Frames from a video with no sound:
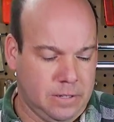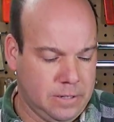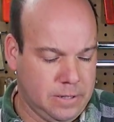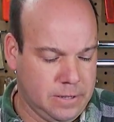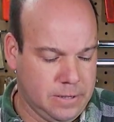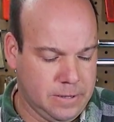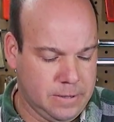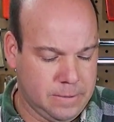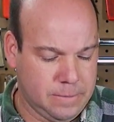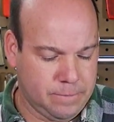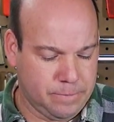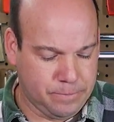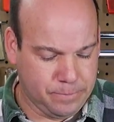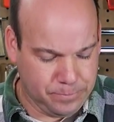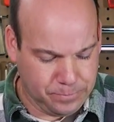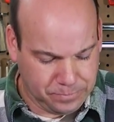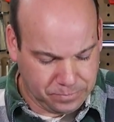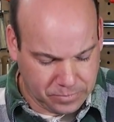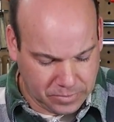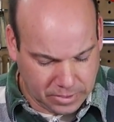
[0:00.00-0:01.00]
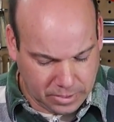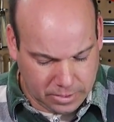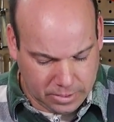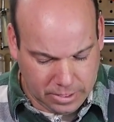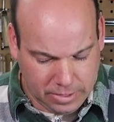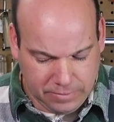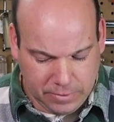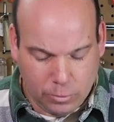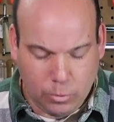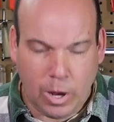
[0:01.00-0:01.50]
Um,
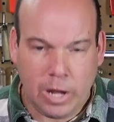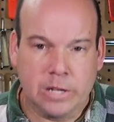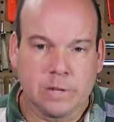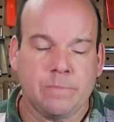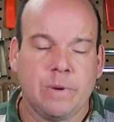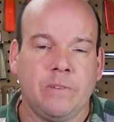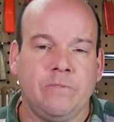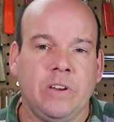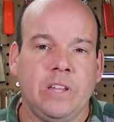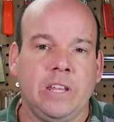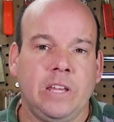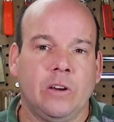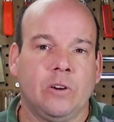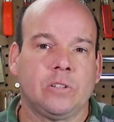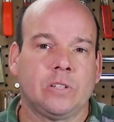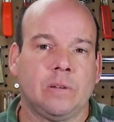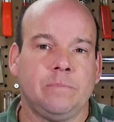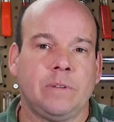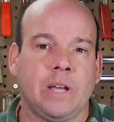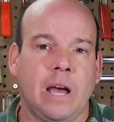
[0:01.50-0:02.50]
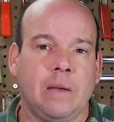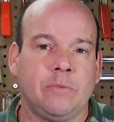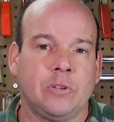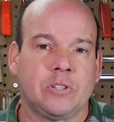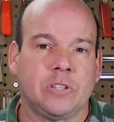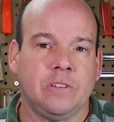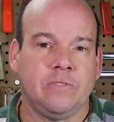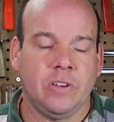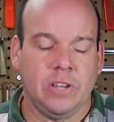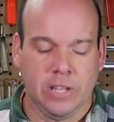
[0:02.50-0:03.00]
if you watch my video, sometimes you'll
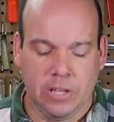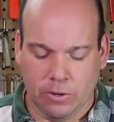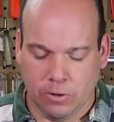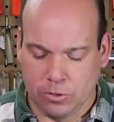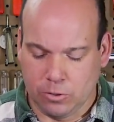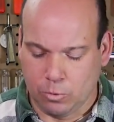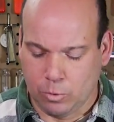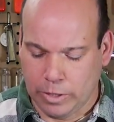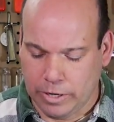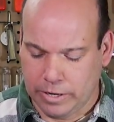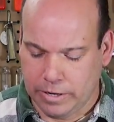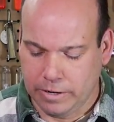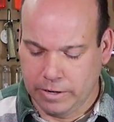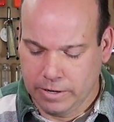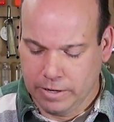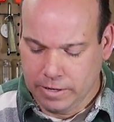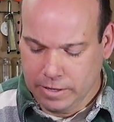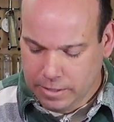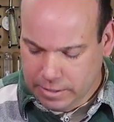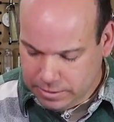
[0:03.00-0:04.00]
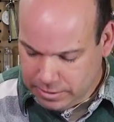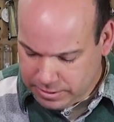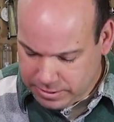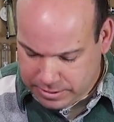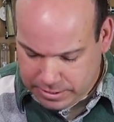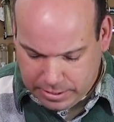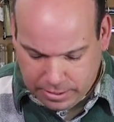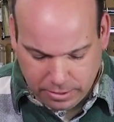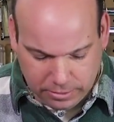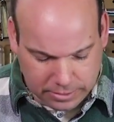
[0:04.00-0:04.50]
see videos where the
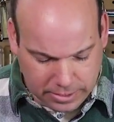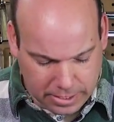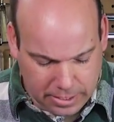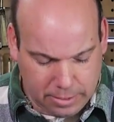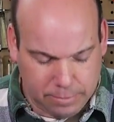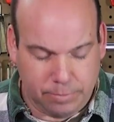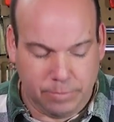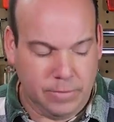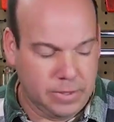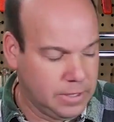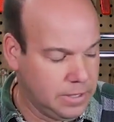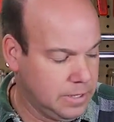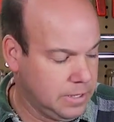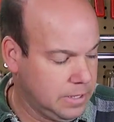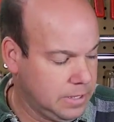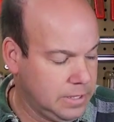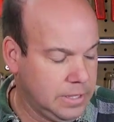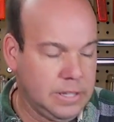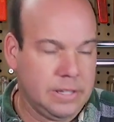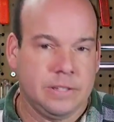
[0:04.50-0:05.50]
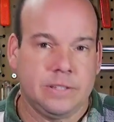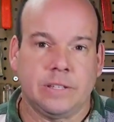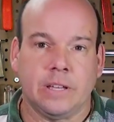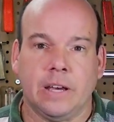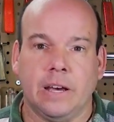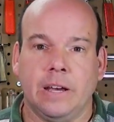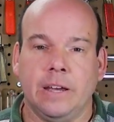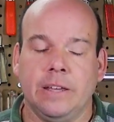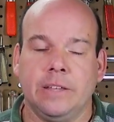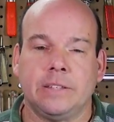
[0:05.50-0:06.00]
Stihl name is,
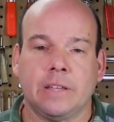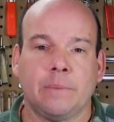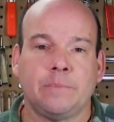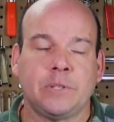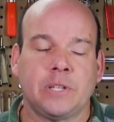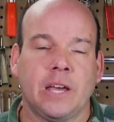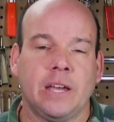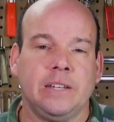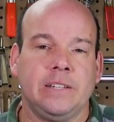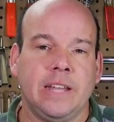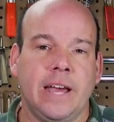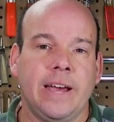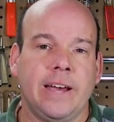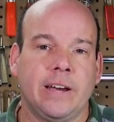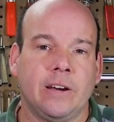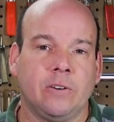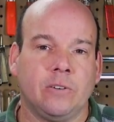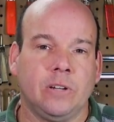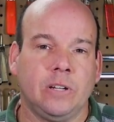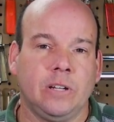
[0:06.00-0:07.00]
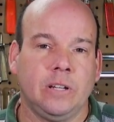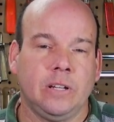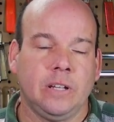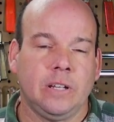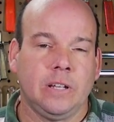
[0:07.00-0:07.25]
uh, is upside down.